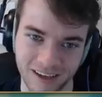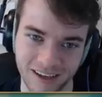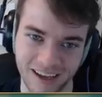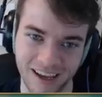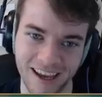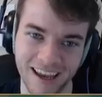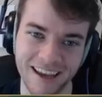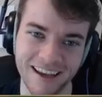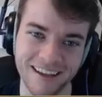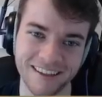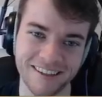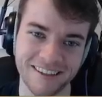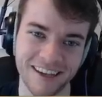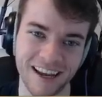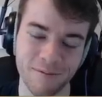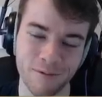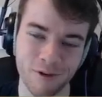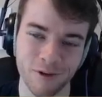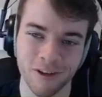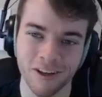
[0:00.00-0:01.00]
Hey, it's
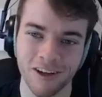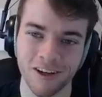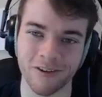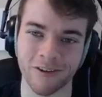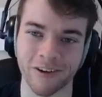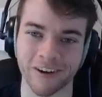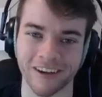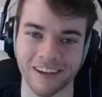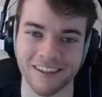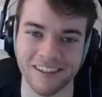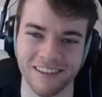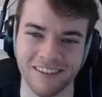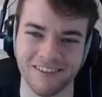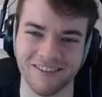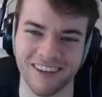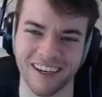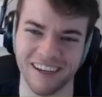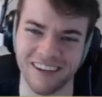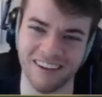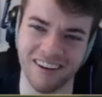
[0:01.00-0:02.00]
Samuel Oak! Isn't-
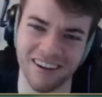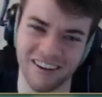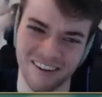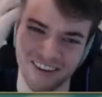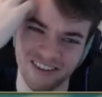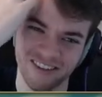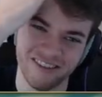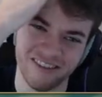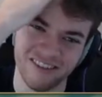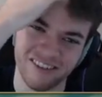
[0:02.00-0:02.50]
wait, no.